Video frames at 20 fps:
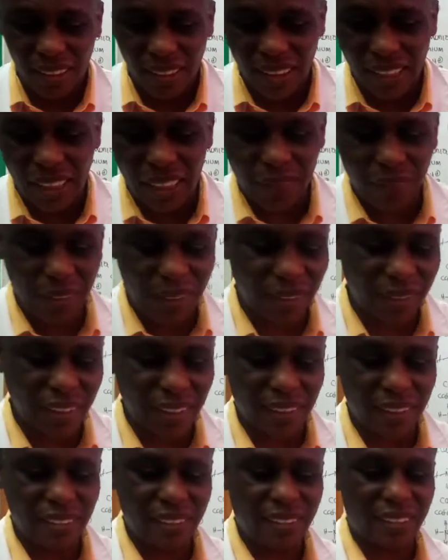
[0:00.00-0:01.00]
And then there
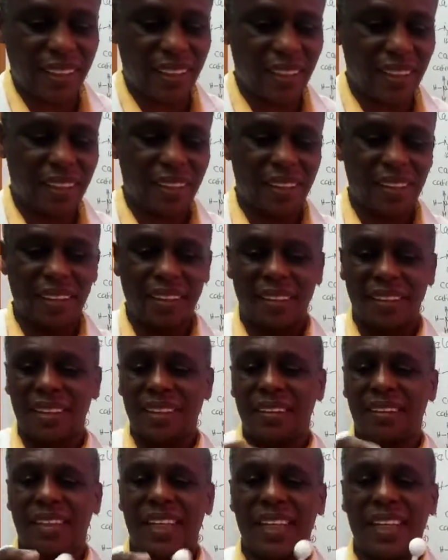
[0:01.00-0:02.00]
is the
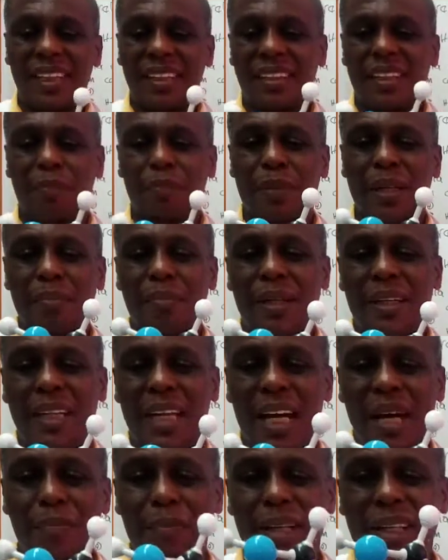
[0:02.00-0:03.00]
primary
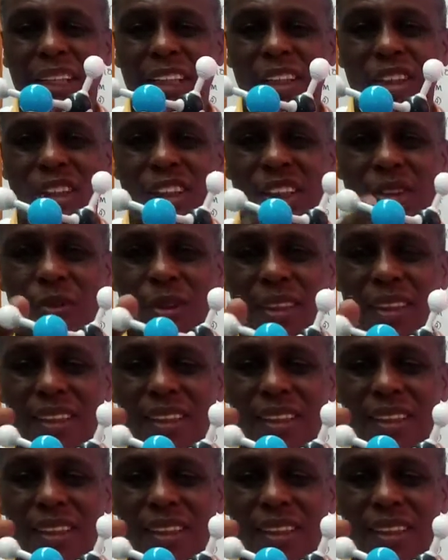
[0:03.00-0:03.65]
amine, nitrogen